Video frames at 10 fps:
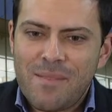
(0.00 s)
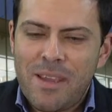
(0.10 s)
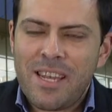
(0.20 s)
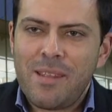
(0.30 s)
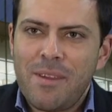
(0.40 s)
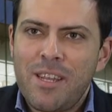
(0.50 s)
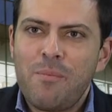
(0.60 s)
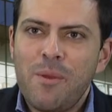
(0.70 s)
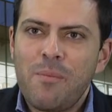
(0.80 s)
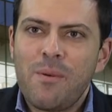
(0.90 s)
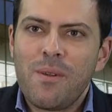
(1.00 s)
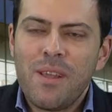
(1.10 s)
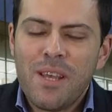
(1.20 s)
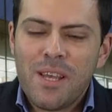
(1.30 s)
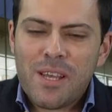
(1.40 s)
many people
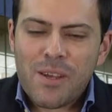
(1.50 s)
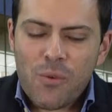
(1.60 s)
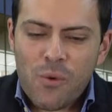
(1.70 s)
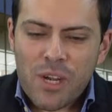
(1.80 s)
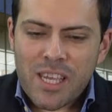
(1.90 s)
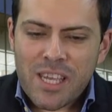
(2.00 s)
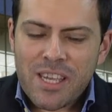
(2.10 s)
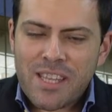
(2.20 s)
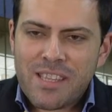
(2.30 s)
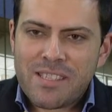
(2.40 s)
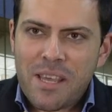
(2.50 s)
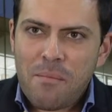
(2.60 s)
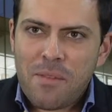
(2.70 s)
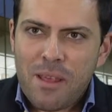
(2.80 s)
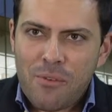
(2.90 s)
working in the
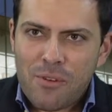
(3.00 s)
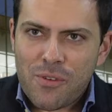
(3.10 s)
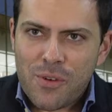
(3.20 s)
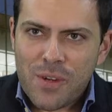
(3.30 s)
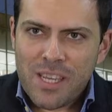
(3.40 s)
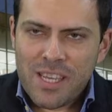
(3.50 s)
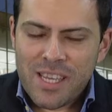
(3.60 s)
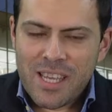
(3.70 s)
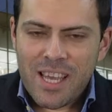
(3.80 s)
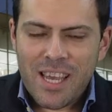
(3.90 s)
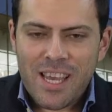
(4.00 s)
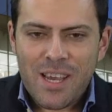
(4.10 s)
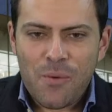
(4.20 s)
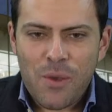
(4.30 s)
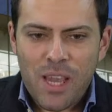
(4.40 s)
same laboratory.
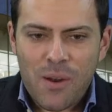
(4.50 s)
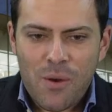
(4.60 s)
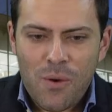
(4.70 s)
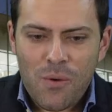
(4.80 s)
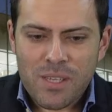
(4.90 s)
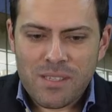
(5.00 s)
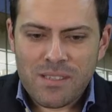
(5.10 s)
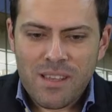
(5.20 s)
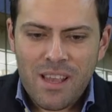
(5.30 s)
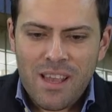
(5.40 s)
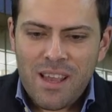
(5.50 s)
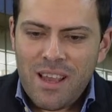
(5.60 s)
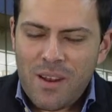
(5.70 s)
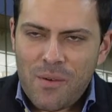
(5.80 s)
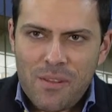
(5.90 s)
We are always
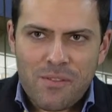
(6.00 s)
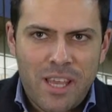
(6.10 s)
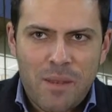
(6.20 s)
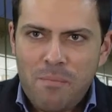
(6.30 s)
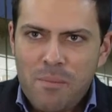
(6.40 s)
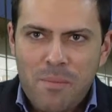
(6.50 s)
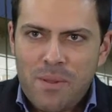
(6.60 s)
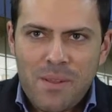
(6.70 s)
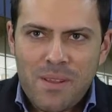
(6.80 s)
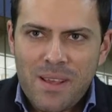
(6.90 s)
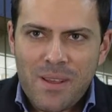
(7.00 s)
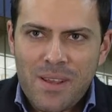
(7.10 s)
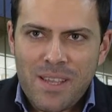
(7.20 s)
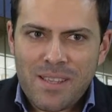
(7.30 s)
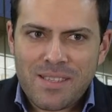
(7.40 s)
around 10 people
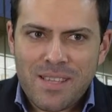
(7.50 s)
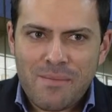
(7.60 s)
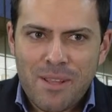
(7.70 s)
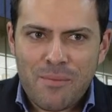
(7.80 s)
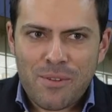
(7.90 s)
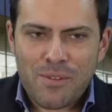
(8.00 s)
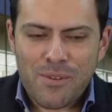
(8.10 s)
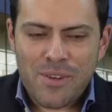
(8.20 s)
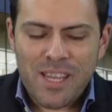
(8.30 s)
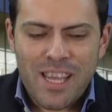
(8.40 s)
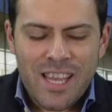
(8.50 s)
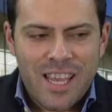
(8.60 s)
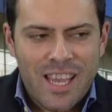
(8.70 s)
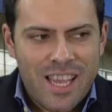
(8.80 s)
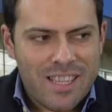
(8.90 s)
in the same laboratory,
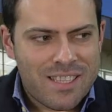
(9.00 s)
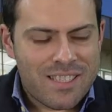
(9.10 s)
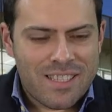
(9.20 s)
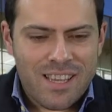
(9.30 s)
and